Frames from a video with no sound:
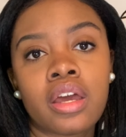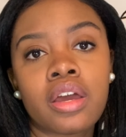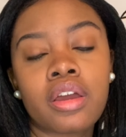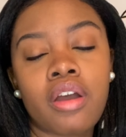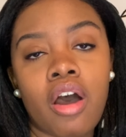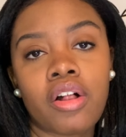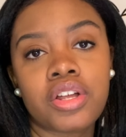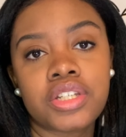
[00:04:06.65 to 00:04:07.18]

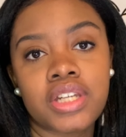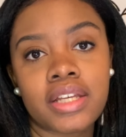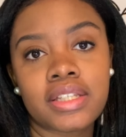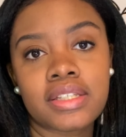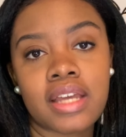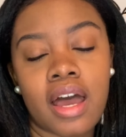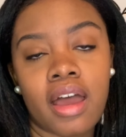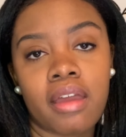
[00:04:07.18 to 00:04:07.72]
college at the
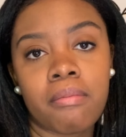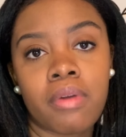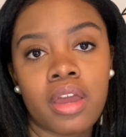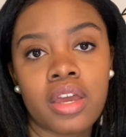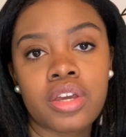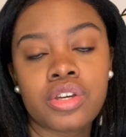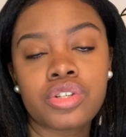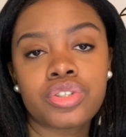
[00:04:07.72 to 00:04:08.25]
time.
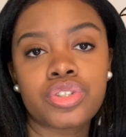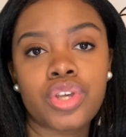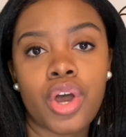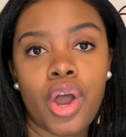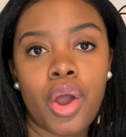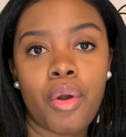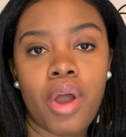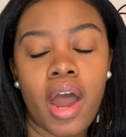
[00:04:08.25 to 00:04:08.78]

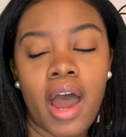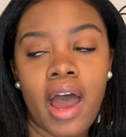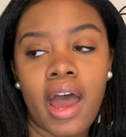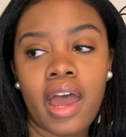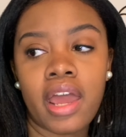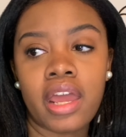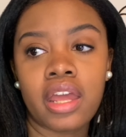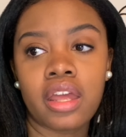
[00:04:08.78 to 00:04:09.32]
So
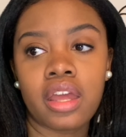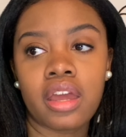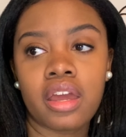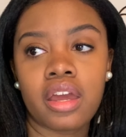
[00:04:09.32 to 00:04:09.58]
I